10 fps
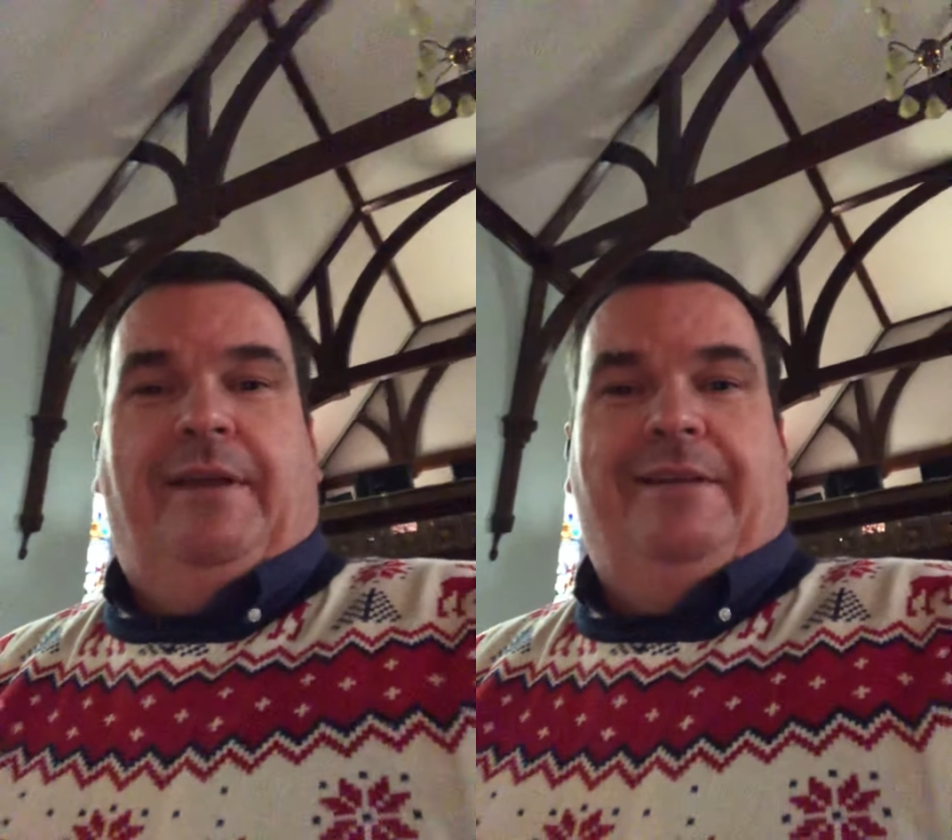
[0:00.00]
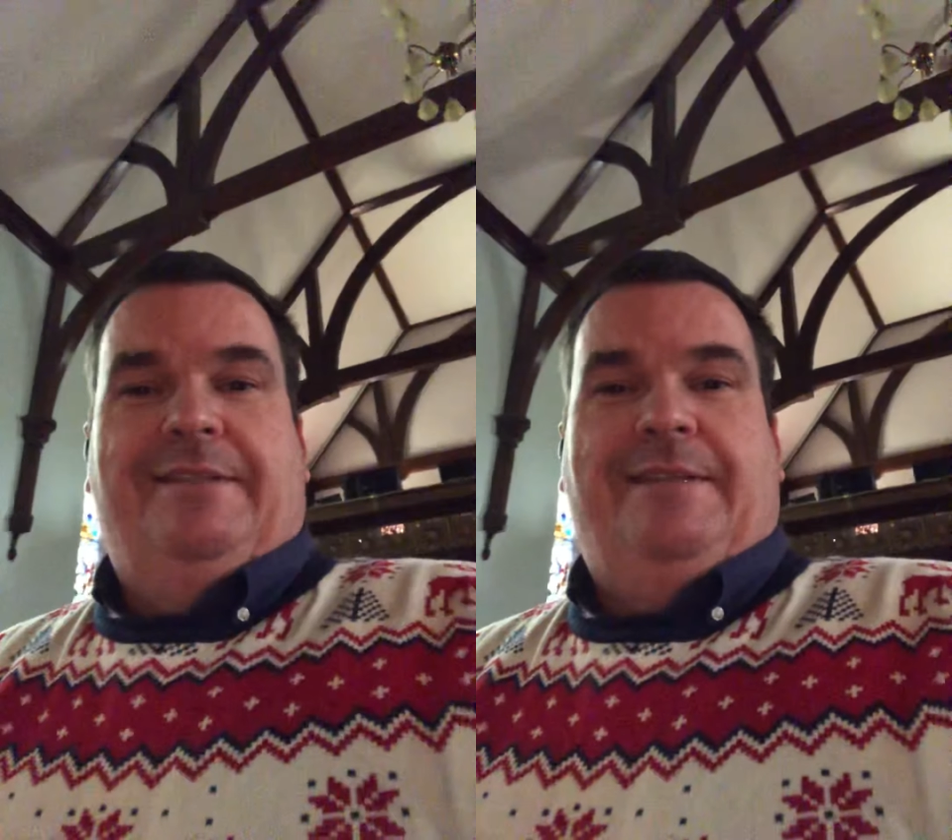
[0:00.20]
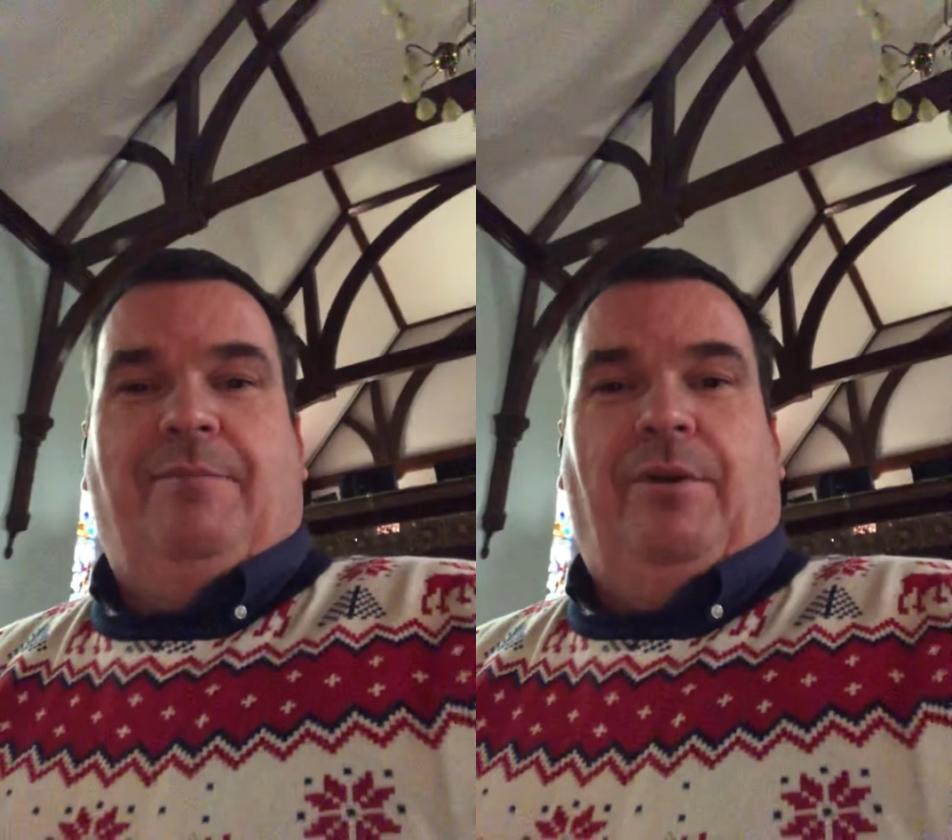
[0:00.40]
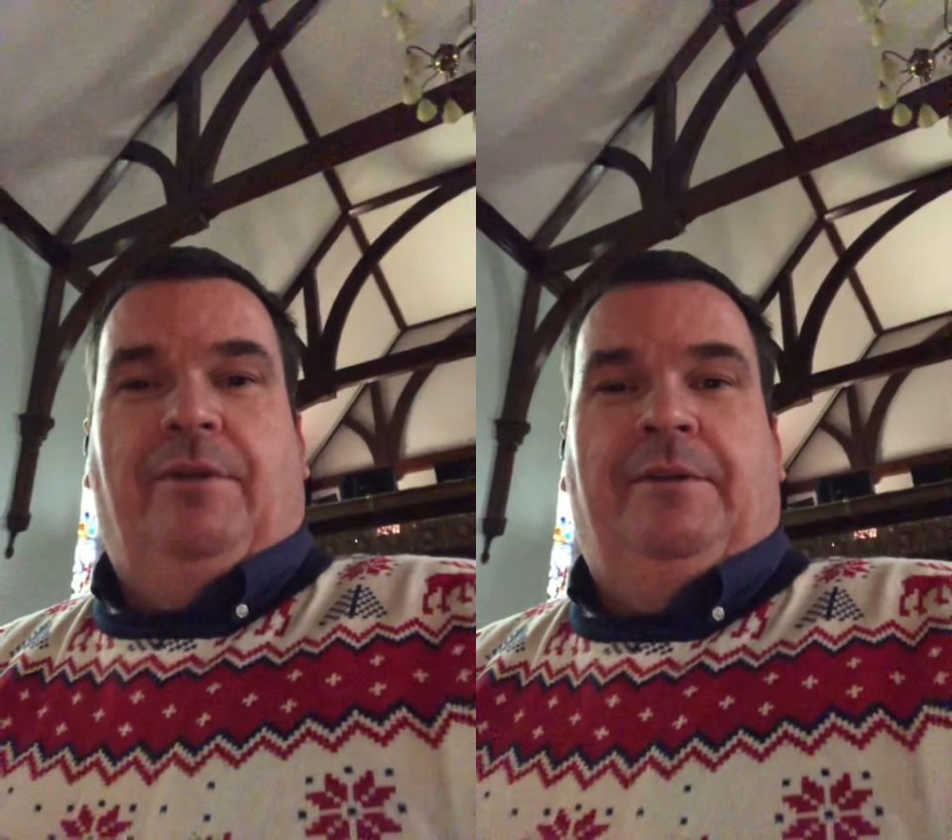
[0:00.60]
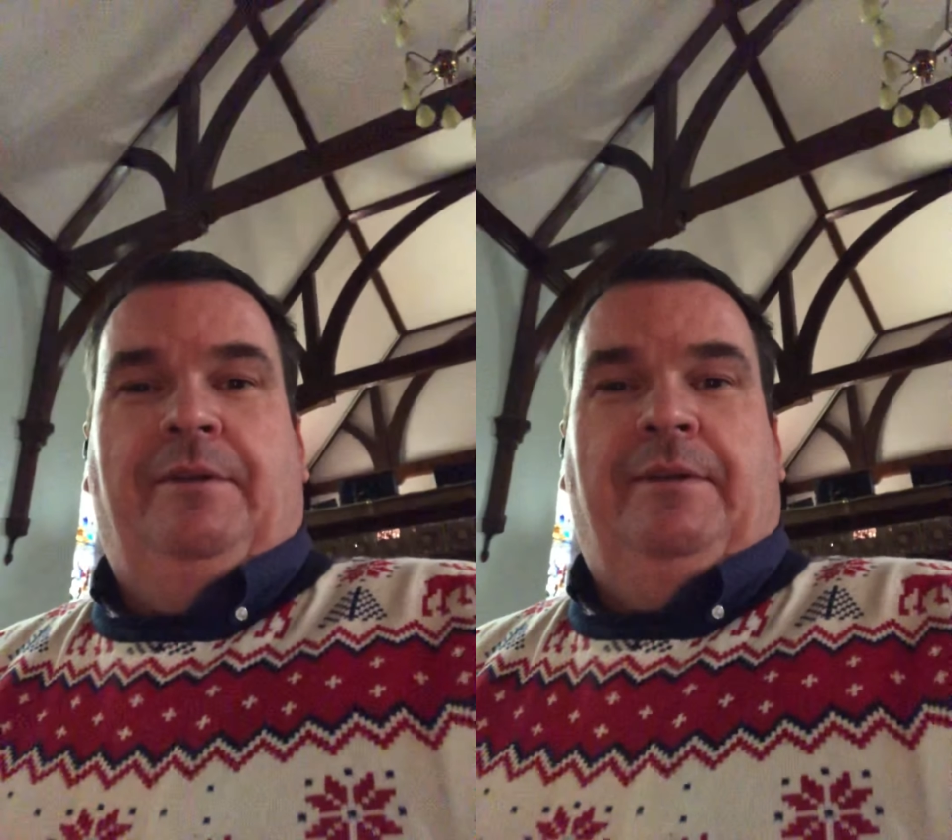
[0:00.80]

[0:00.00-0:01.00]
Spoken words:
and December.